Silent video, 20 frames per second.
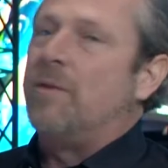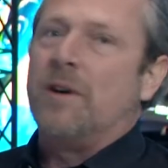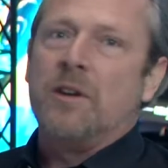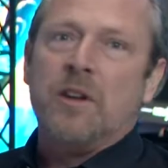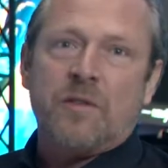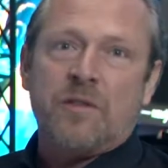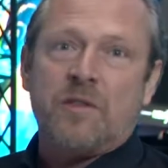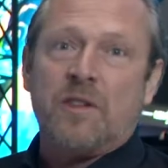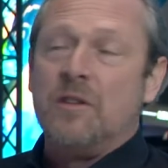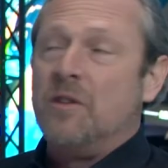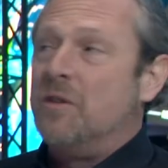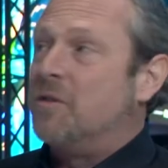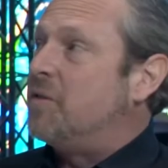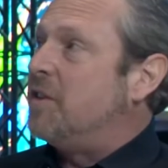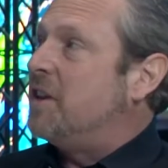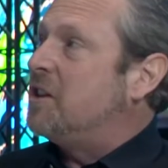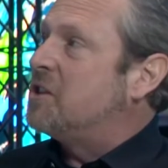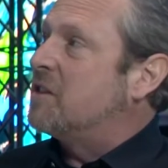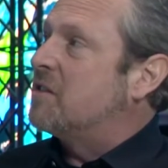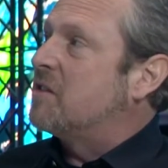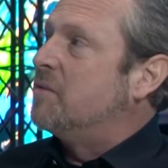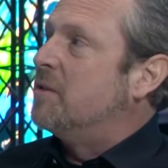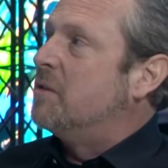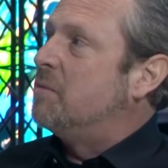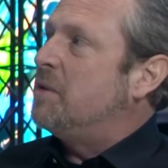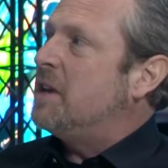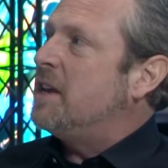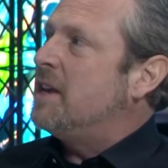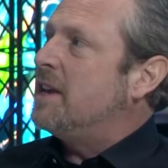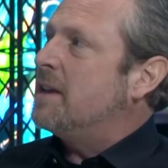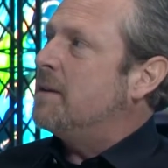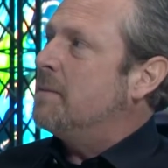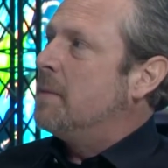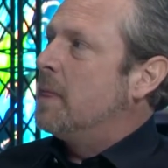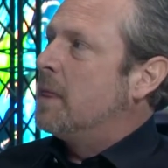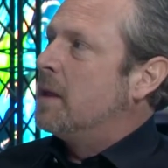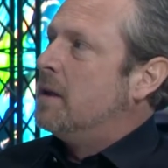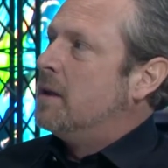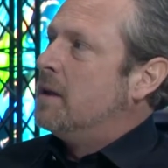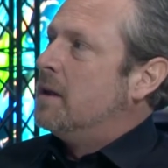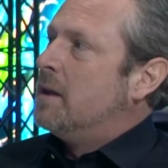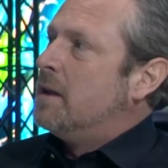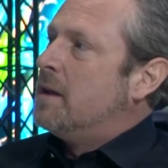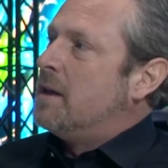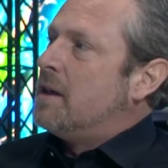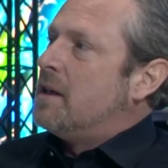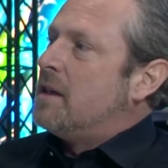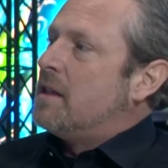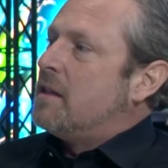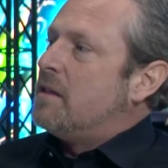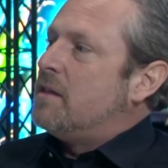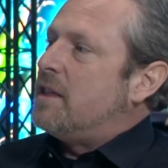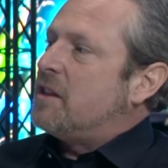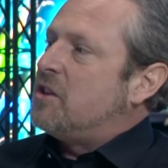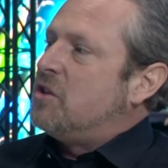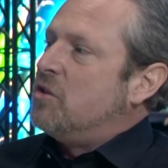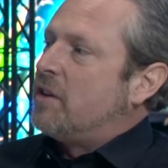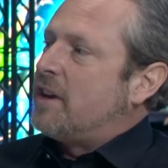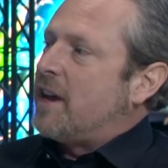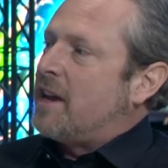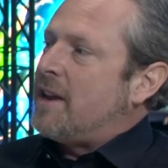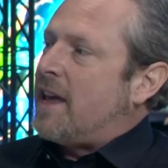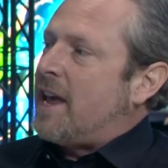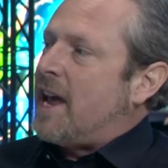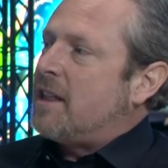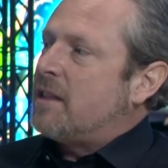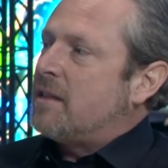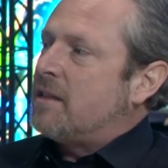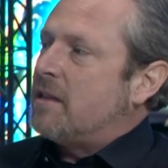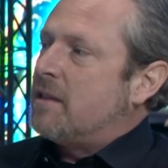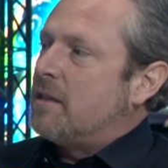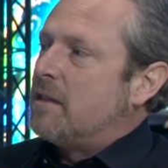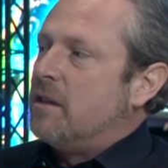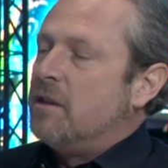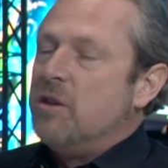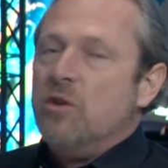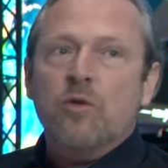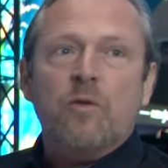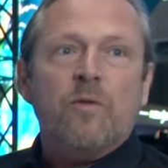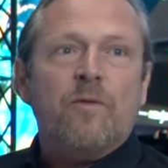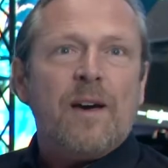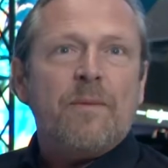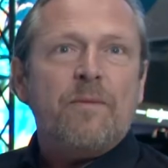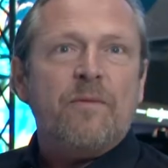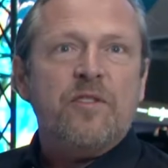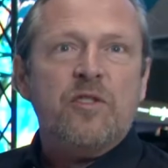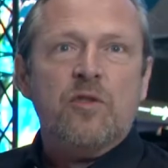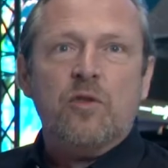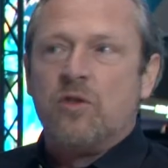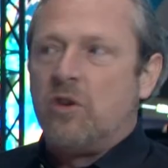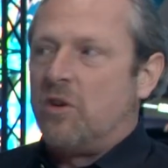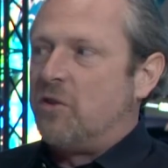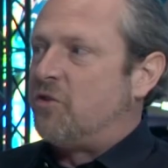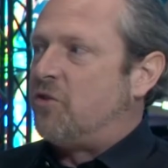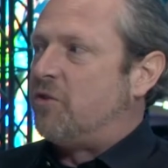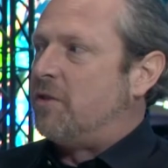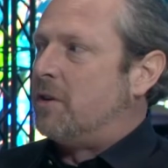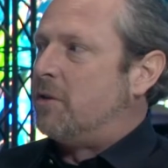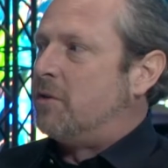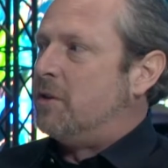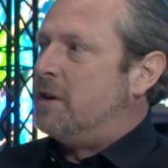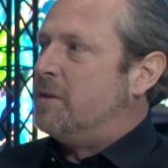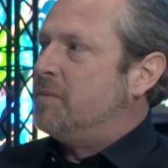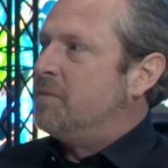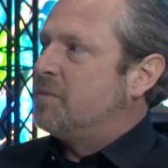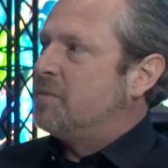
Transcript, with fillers: one of the new features will be that you can add the new web view control.